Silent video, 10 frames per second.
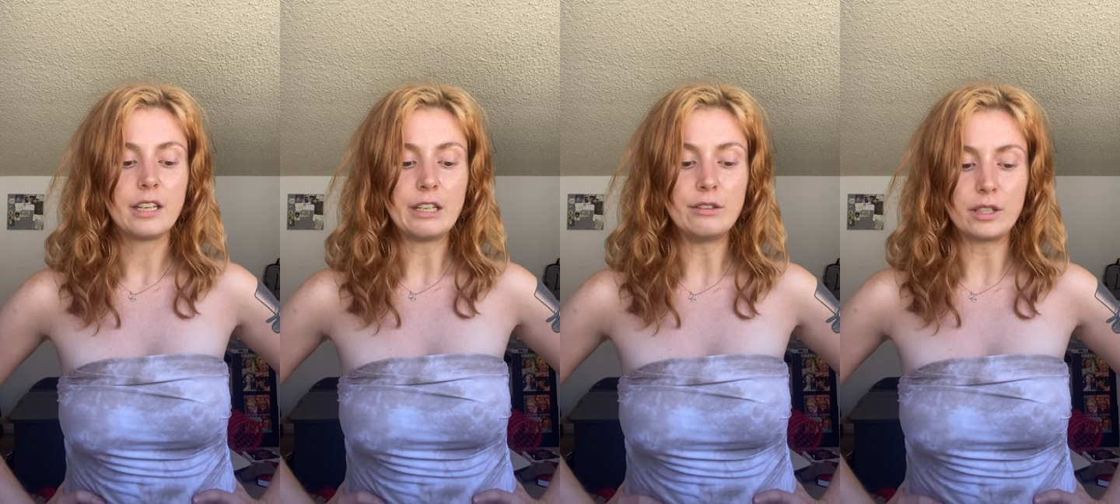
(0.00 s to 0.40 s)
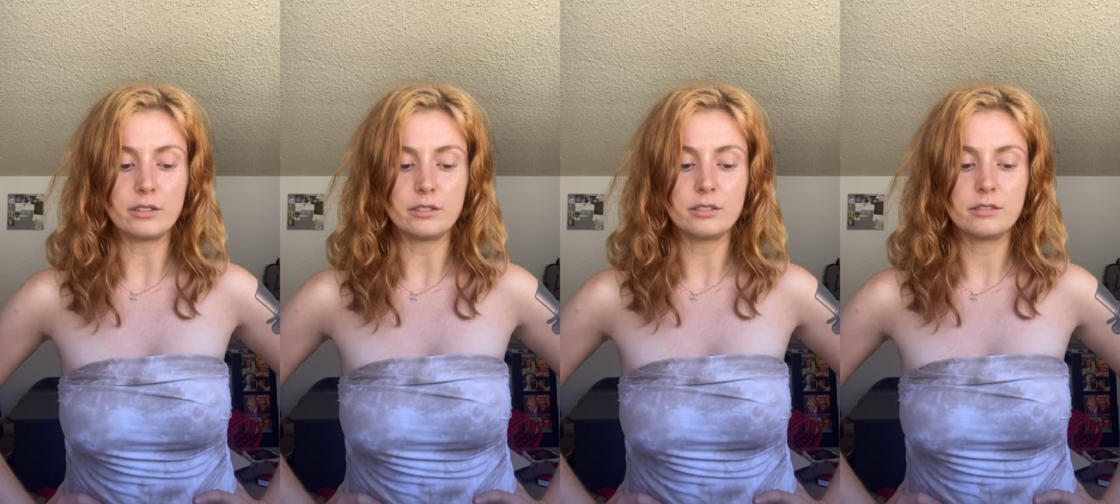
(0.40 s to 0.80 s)
you
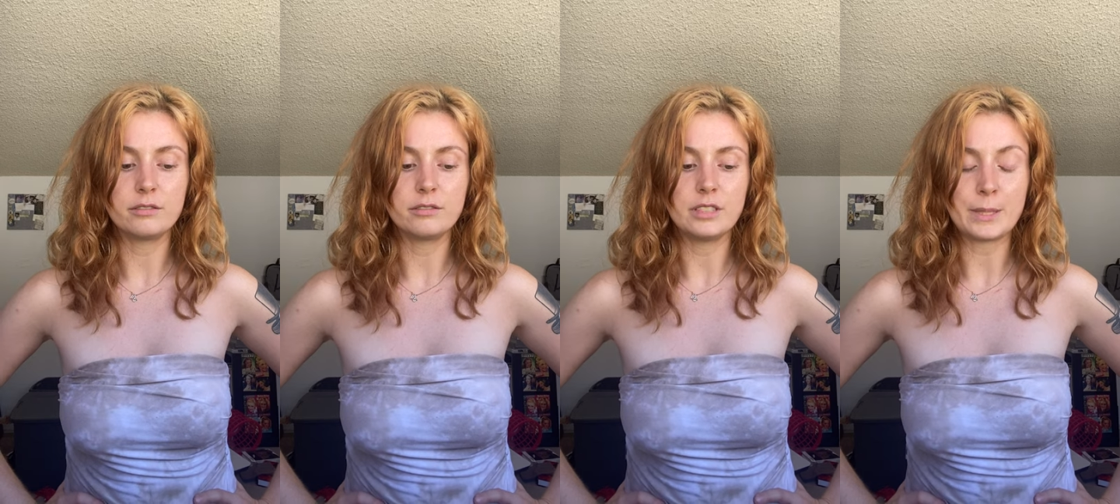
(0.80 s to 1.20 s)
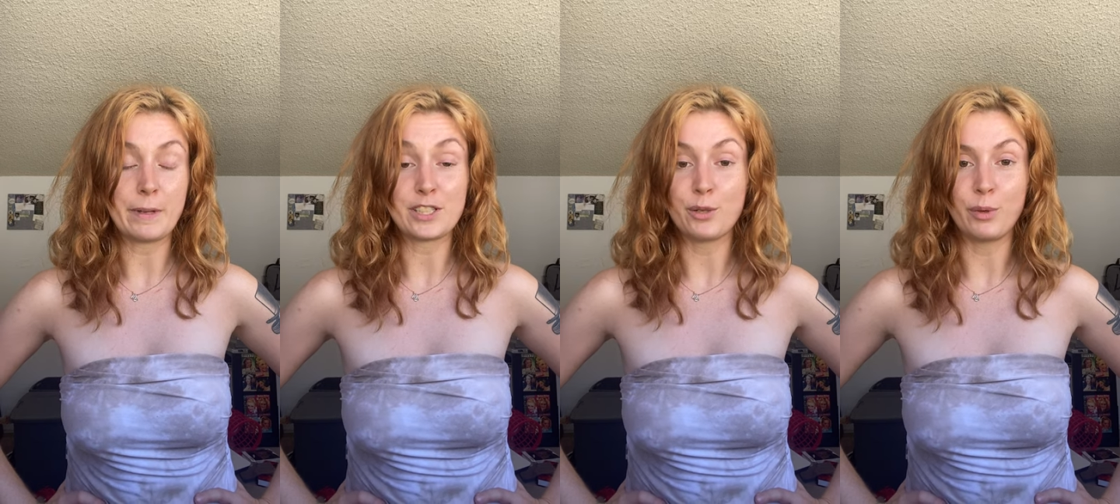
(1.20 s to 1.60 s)
know,
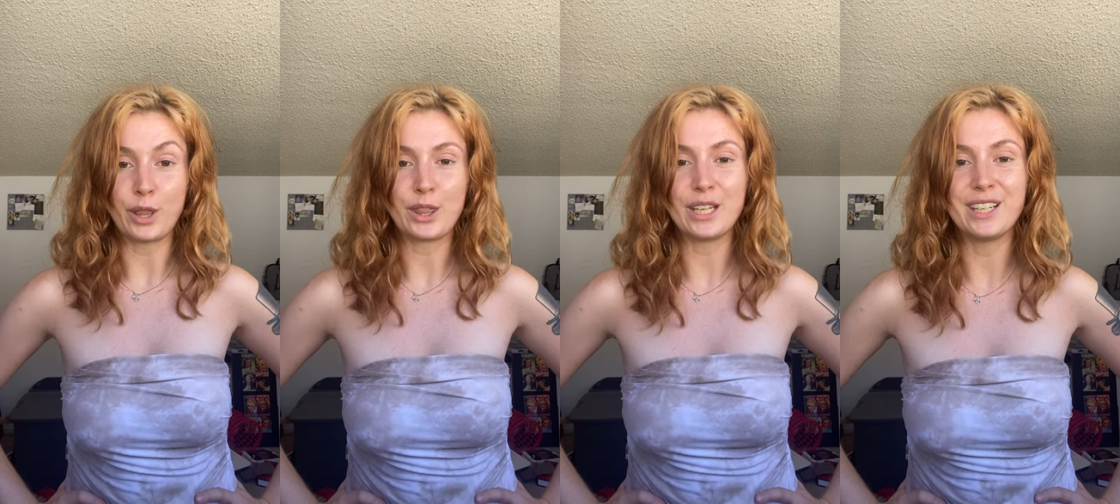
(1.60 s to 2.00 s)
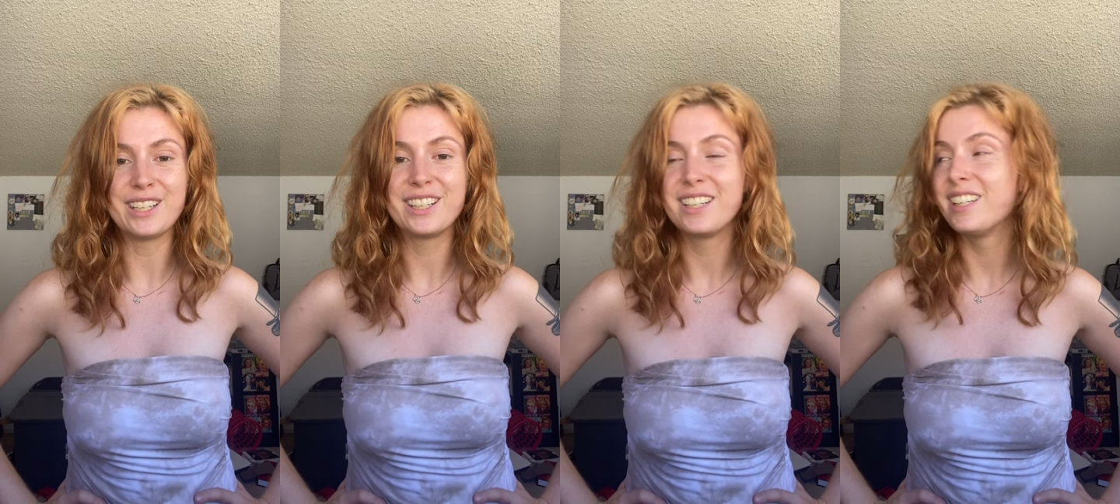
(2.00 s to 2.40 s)
especially with
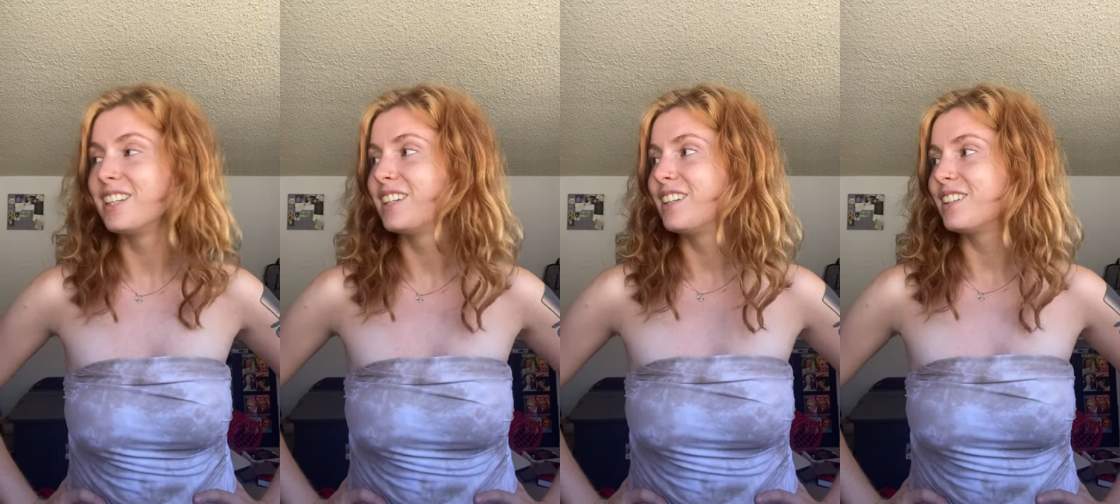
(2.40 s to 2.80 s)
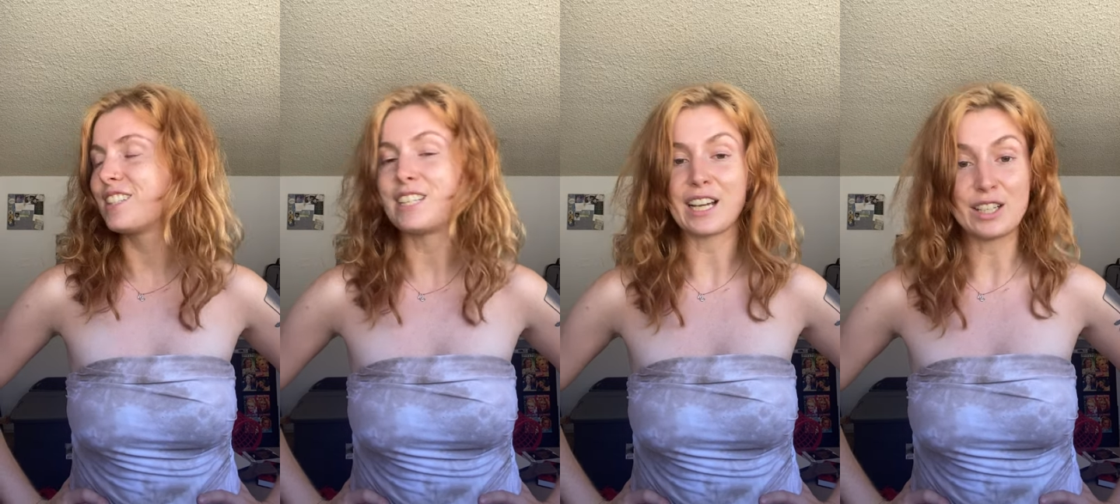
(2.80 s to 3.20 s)
the
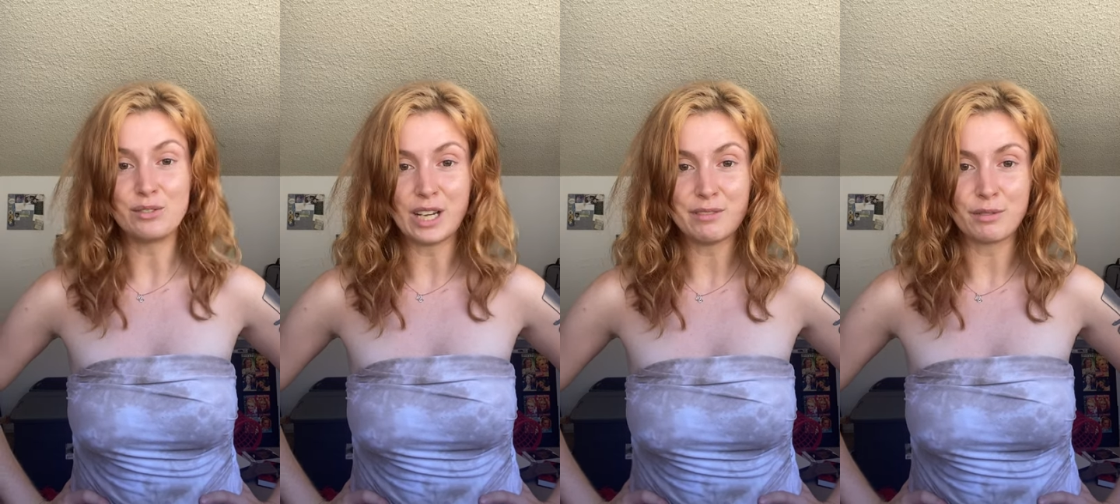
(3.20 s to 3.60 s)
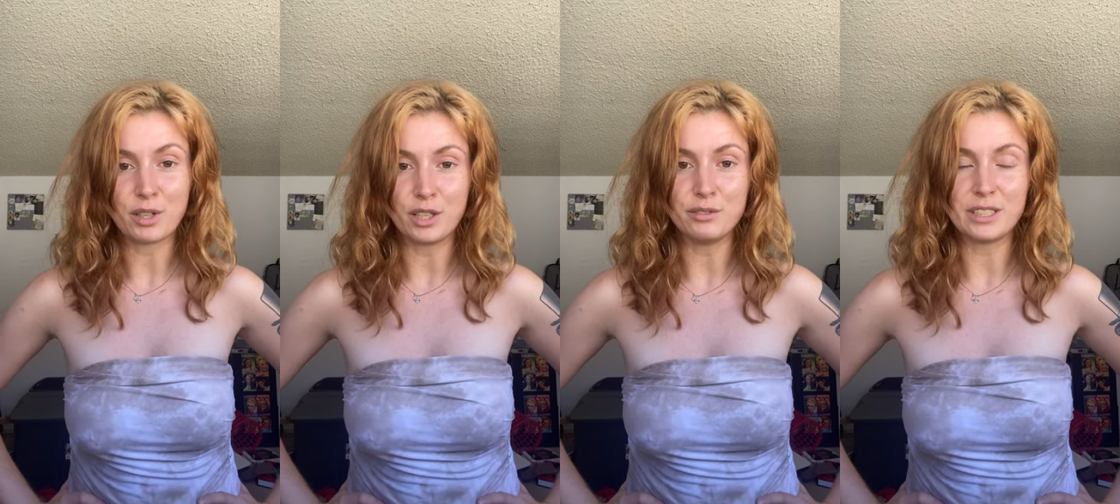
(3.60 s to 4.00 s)
second wave of
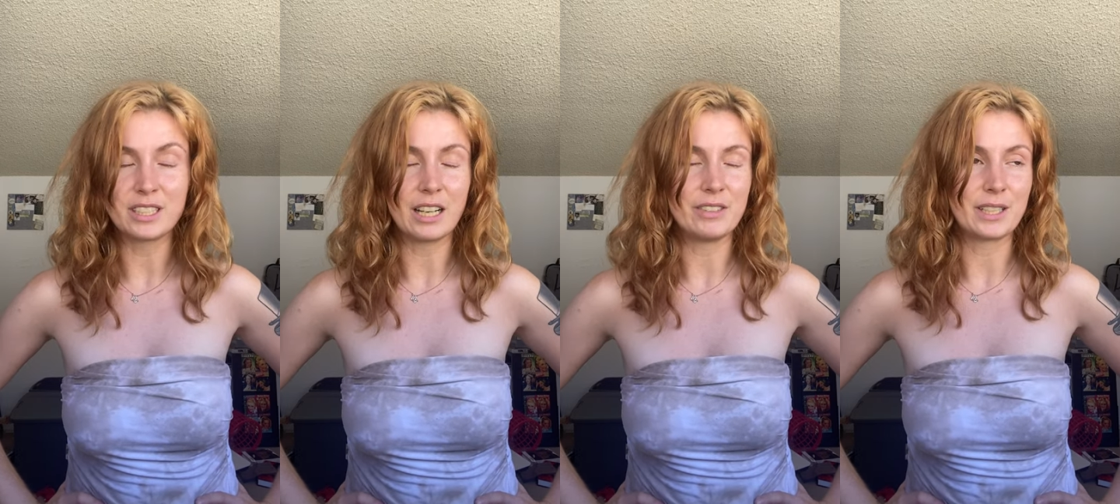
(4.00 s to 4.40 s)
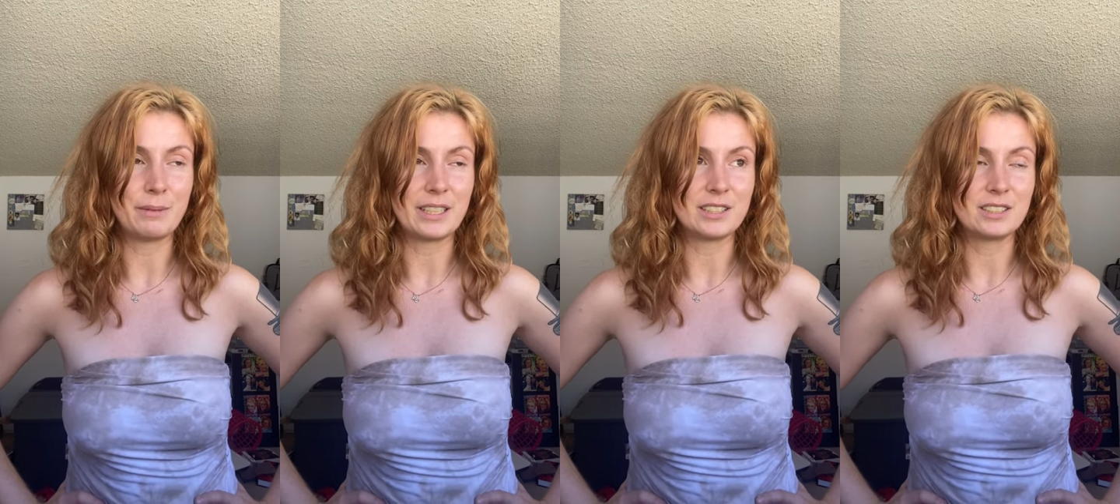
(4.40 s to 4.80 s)
COVID coming
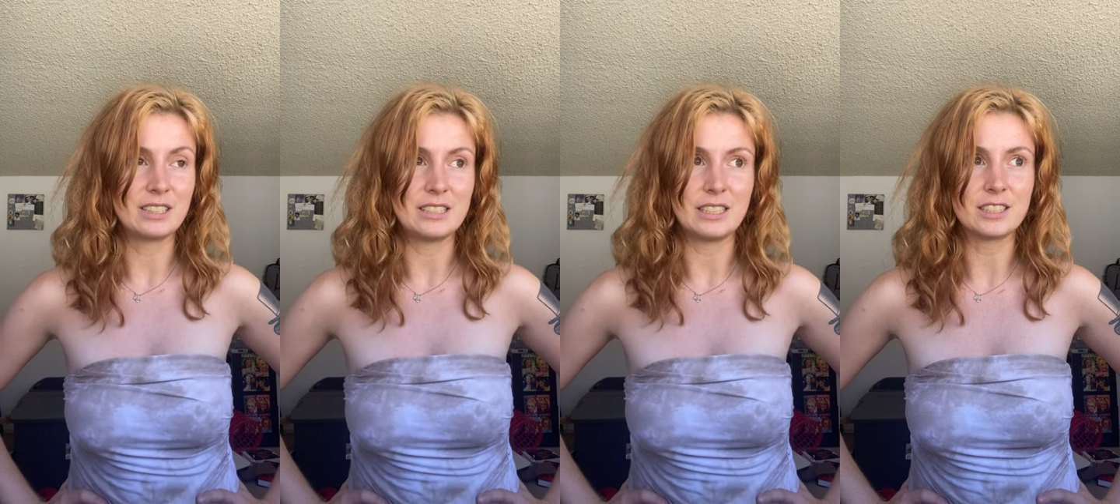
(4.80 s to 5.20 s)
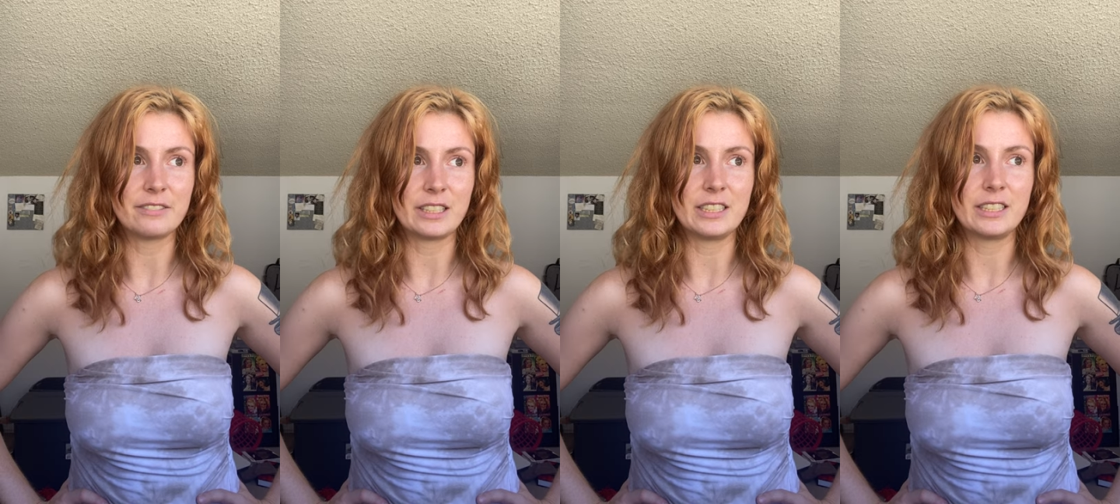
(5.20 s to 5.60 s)
about, the Delta
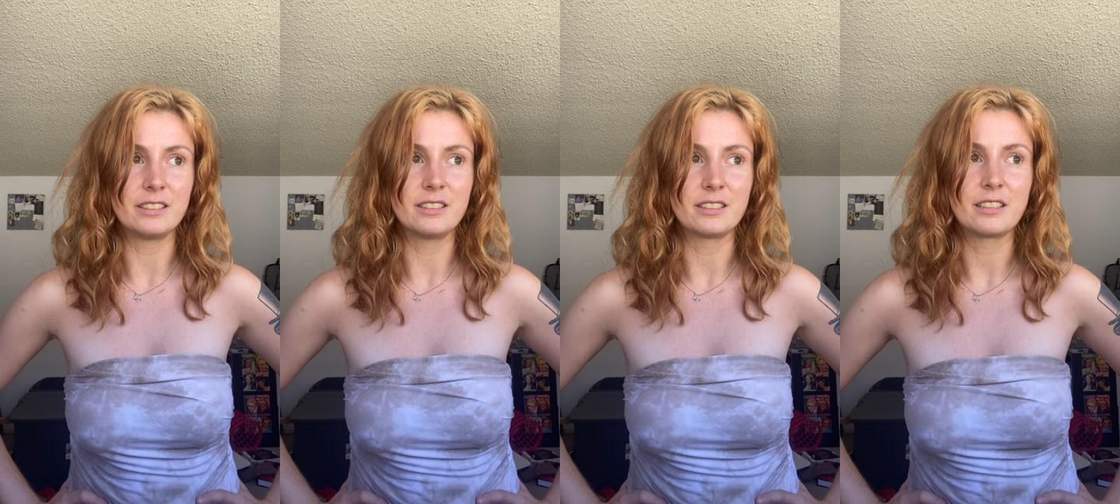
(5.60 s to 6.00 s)
variant,